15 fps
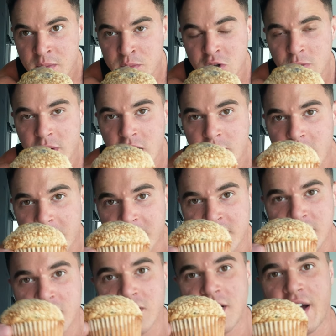Blueberry
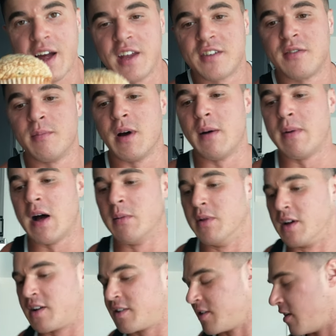muffins, little guys from
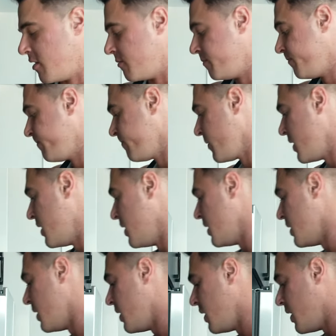Publix, so.
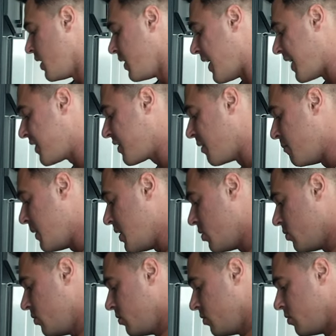That's the
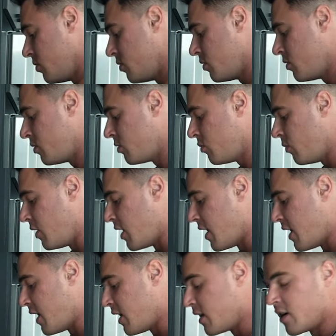meal. We
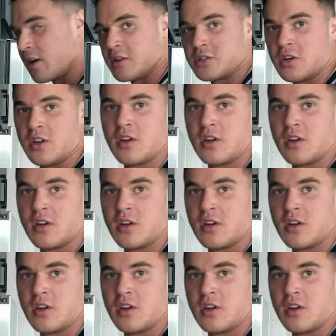got, here, I'll show